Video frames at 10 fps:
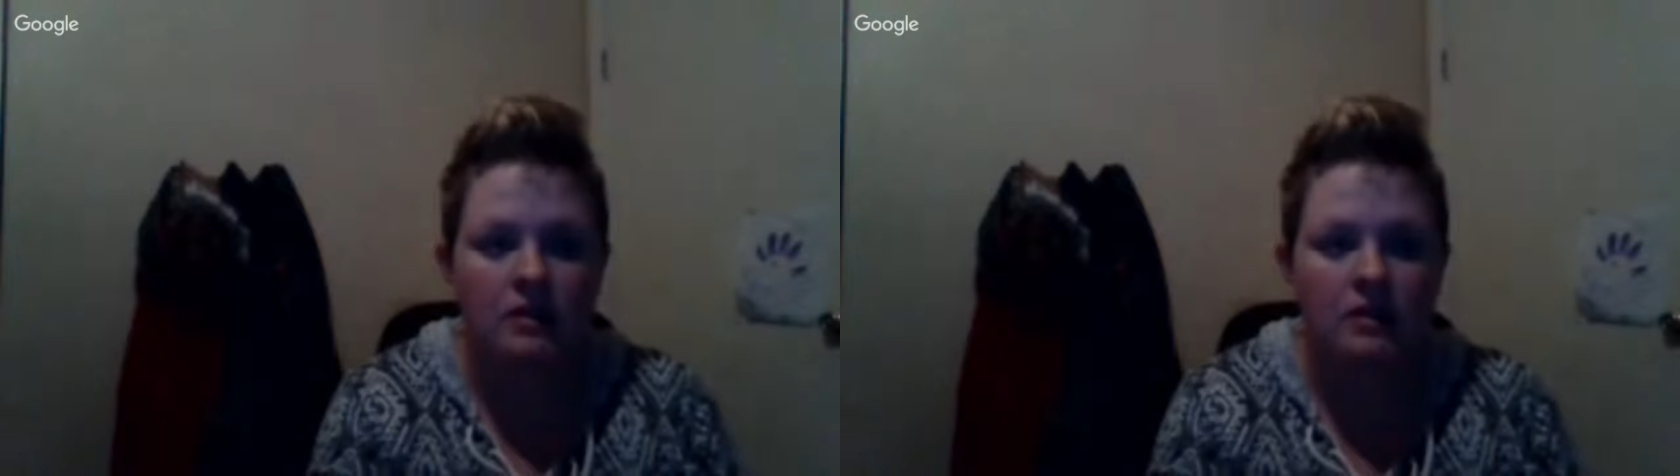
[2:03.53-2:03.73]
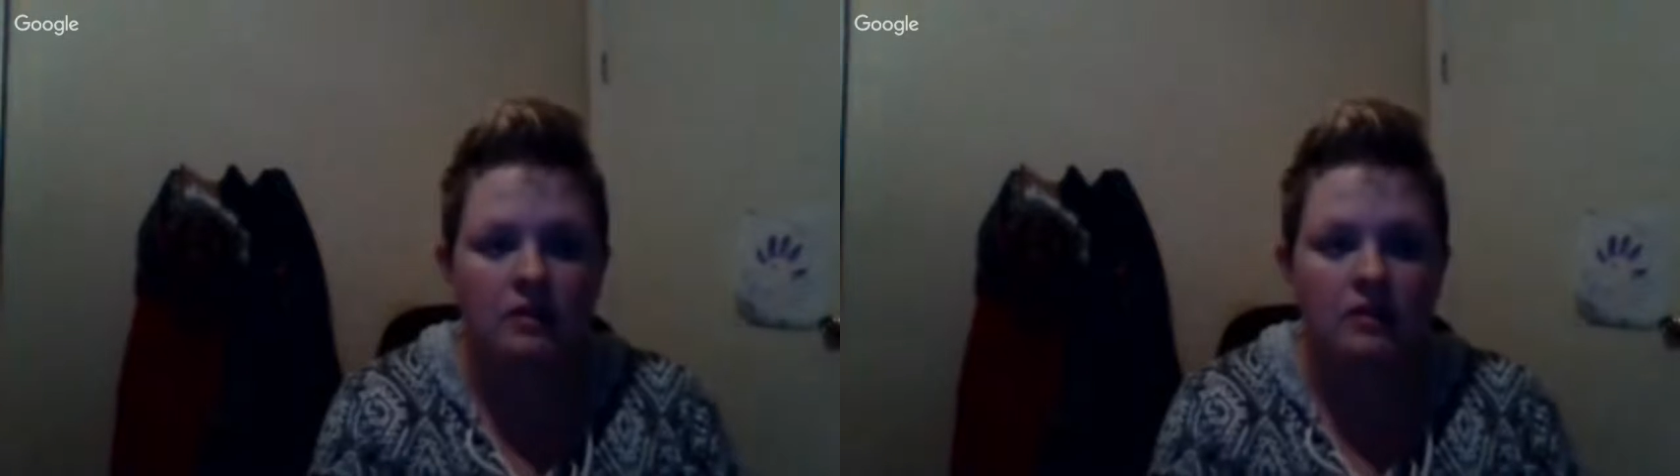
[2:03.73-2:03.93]

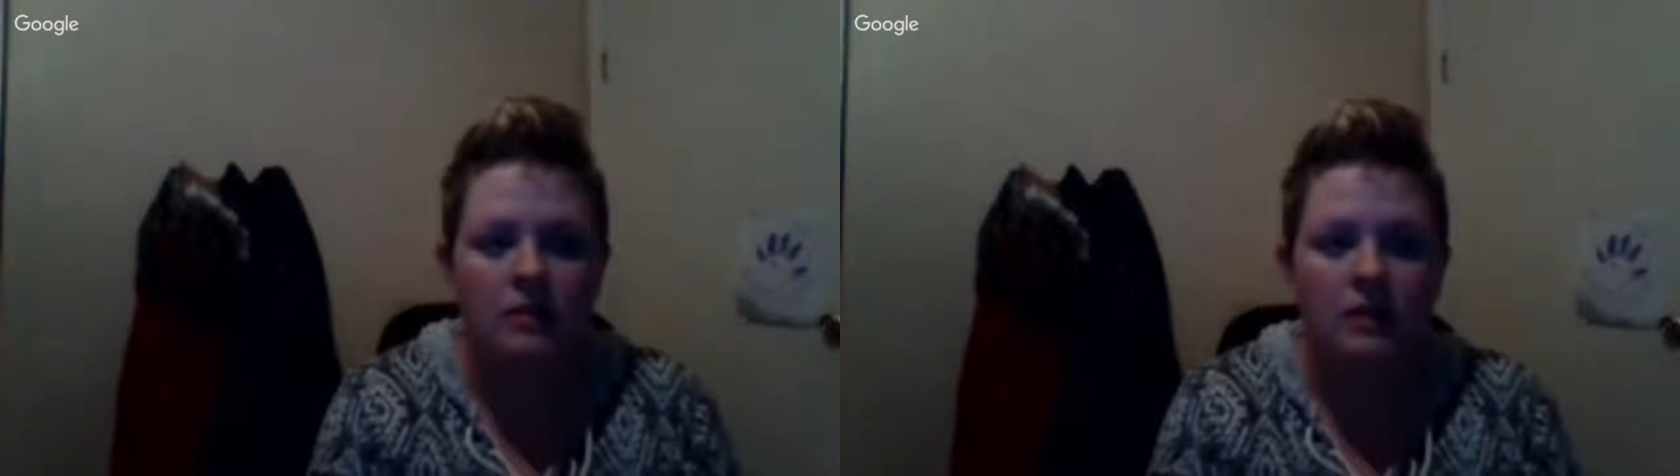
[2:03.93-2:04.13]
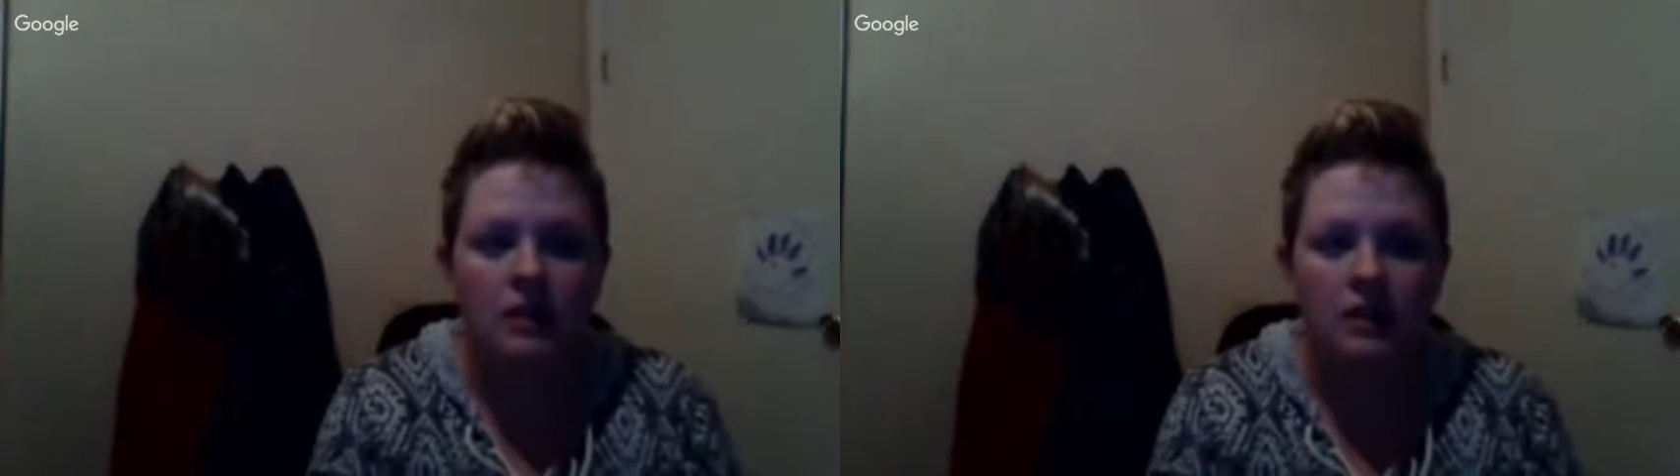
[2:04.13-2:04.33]
you
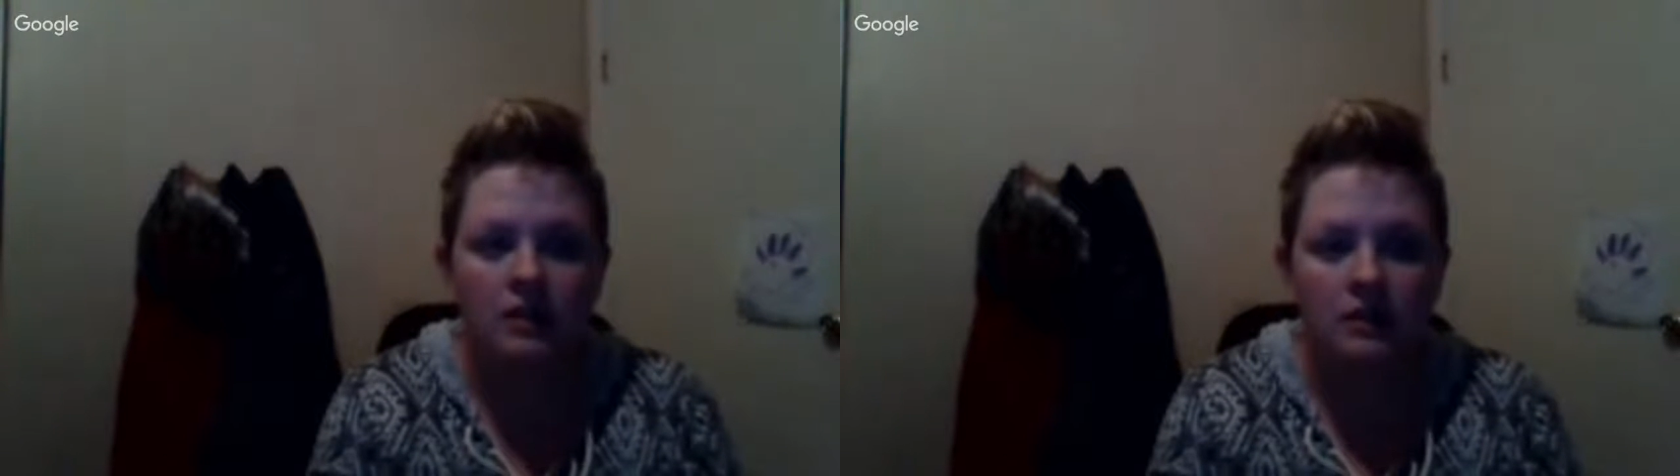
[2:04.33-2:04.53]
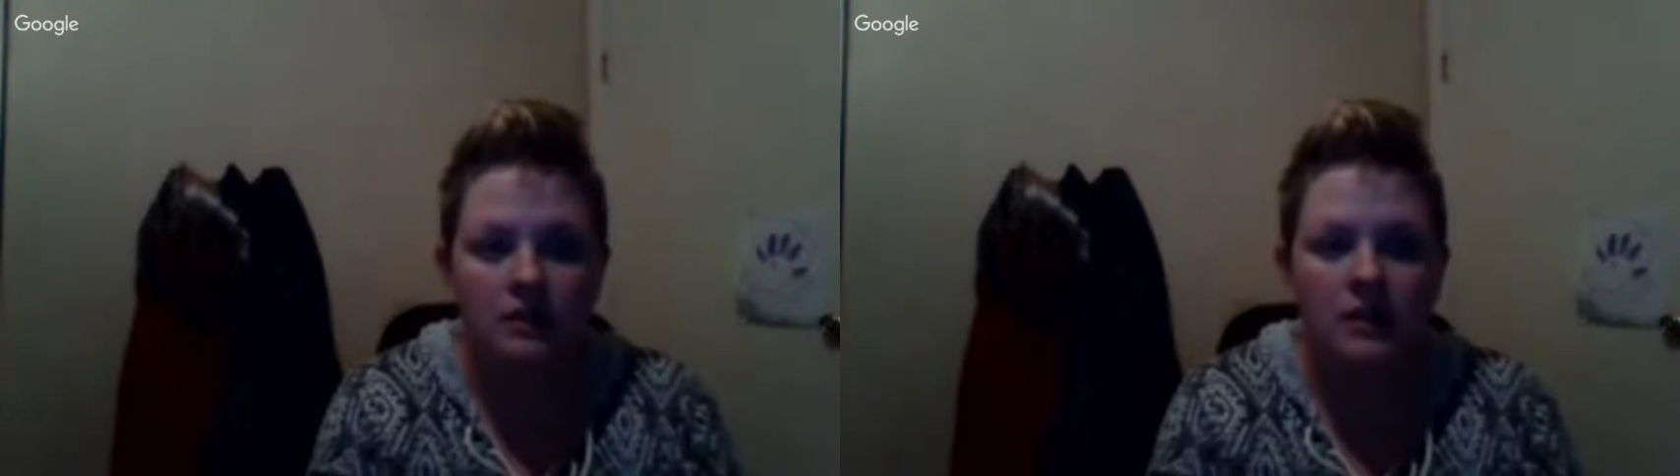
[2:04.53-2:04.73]
need to
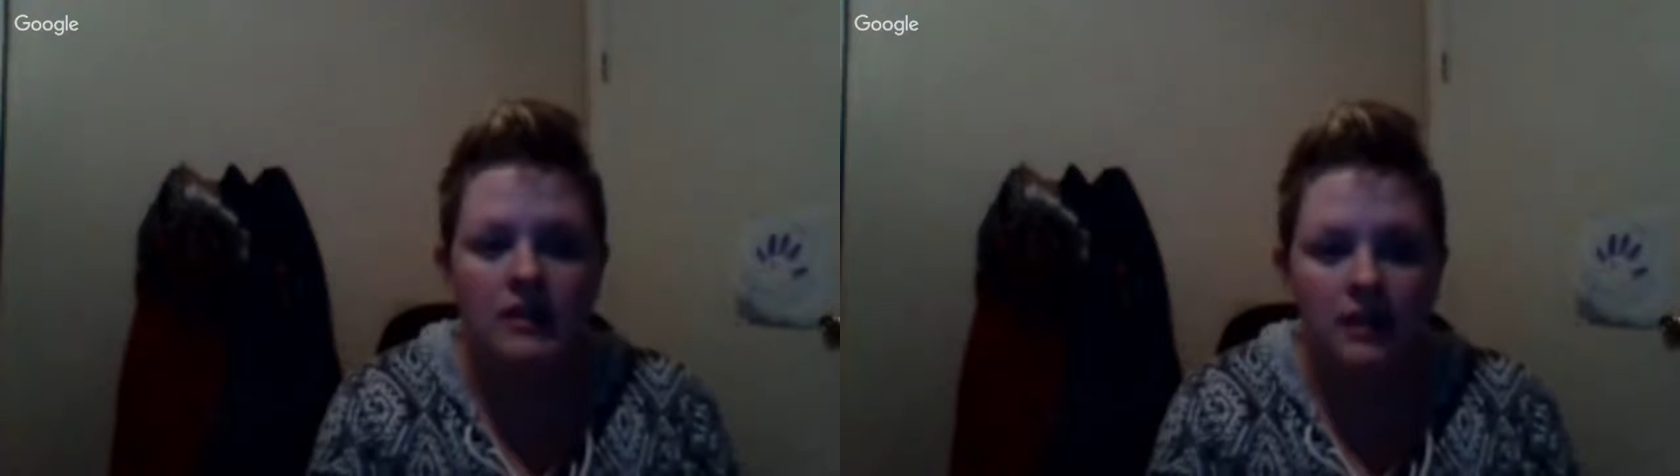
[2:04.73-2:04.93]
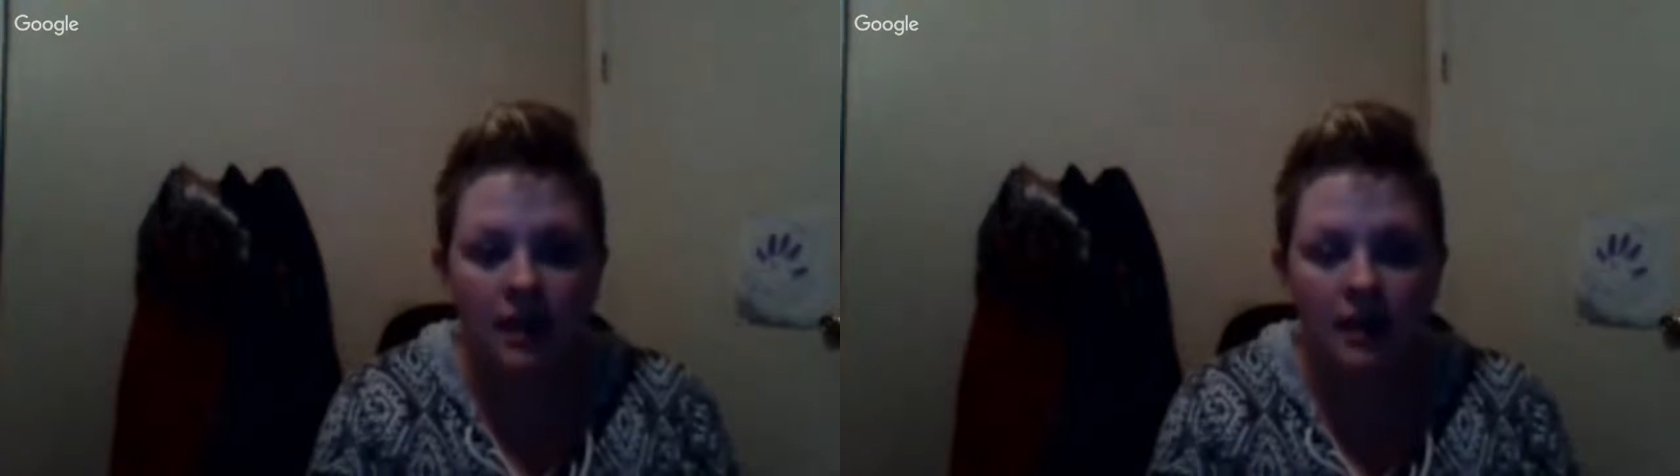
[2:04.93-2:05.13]
come
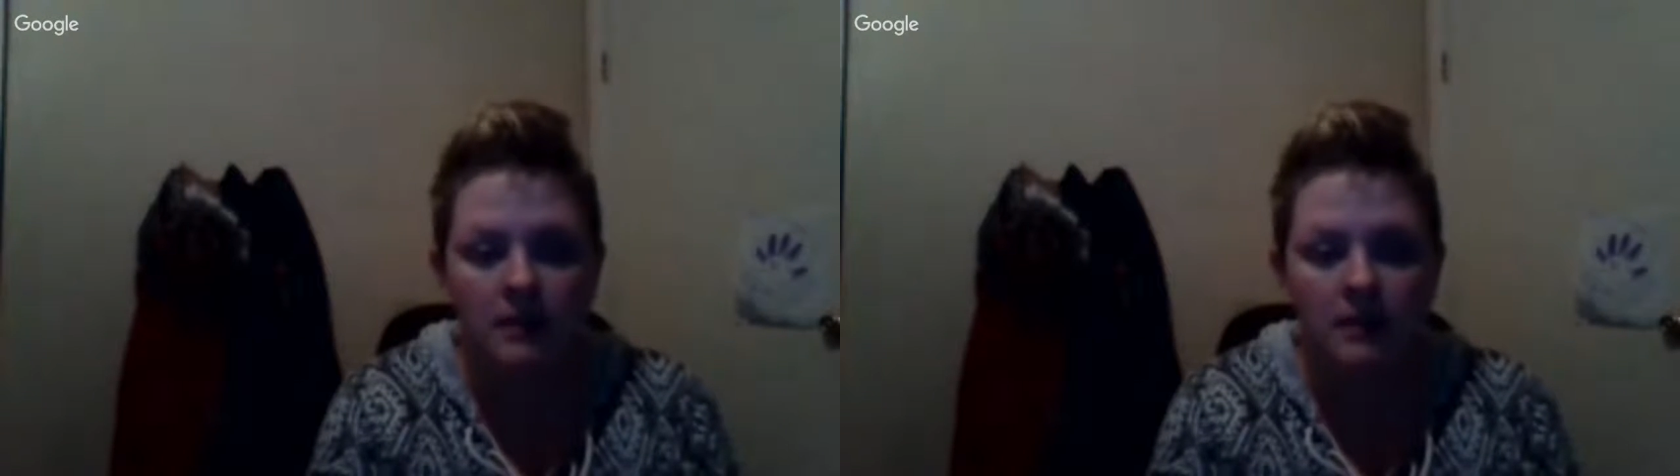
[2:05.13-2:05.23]
in